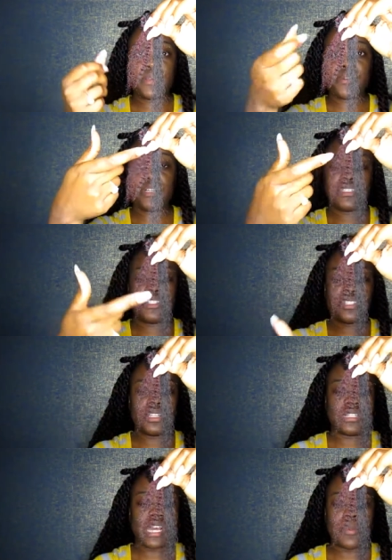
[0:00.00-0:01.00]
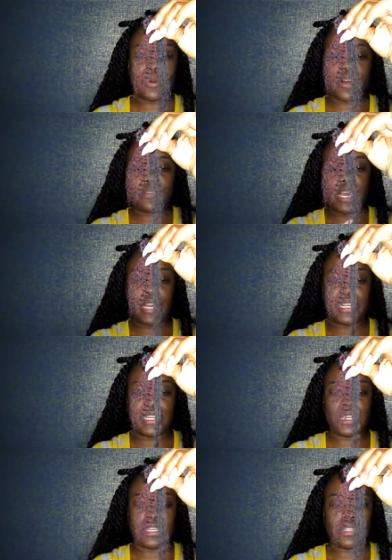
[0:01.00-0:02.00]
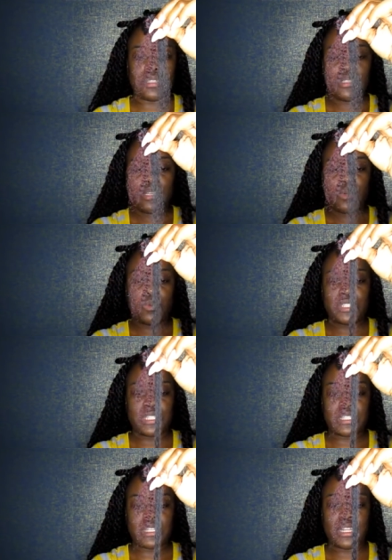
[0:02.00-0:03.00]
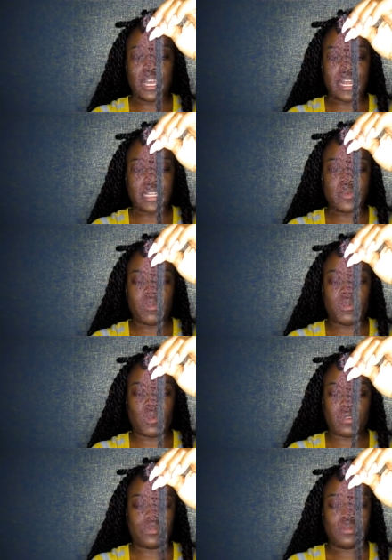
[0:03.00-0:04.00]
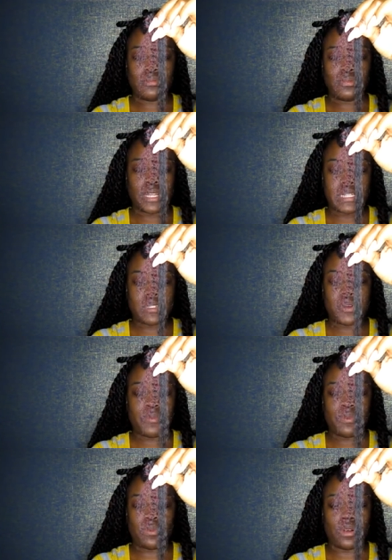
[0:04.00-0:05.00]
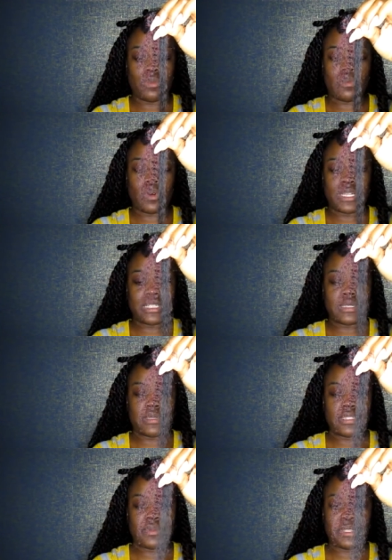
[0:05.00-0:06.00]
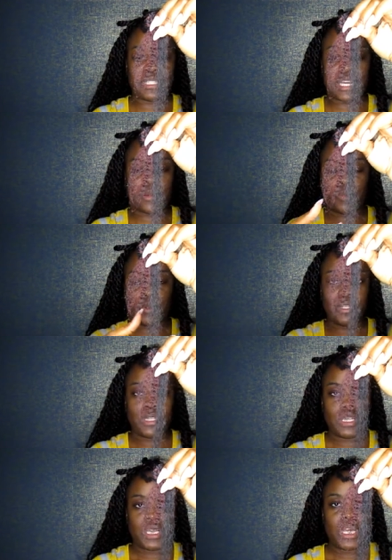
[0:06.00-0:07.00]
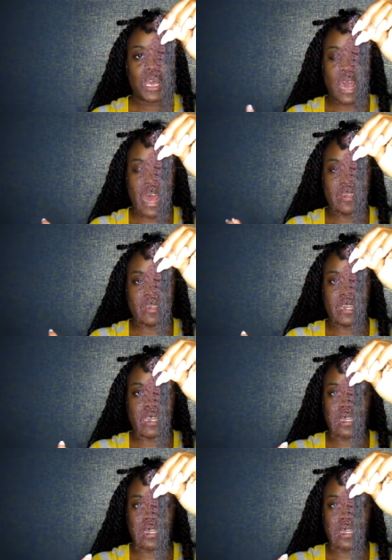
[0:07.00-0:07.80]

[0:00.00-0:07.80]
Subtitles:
because it's just going to taper all down at the end, and that's what we want. That is what we want. We want it to be tapered at the